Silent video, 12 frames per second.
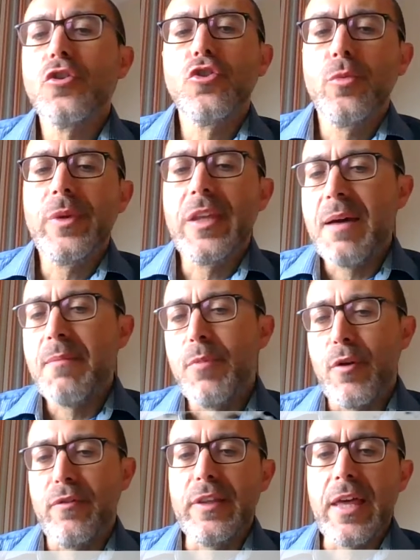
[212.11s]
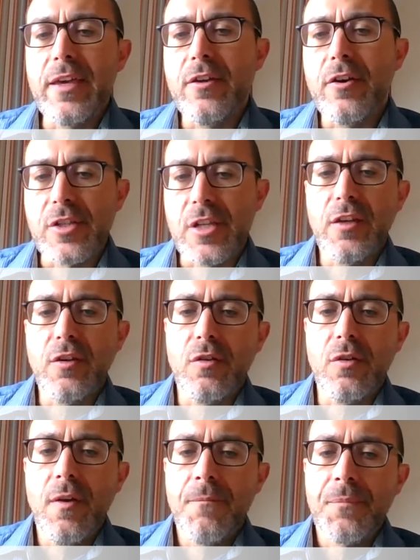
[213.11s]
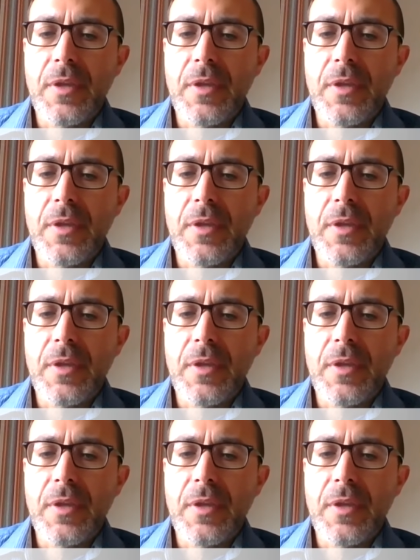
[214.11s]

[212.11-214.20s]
to be a number of layers in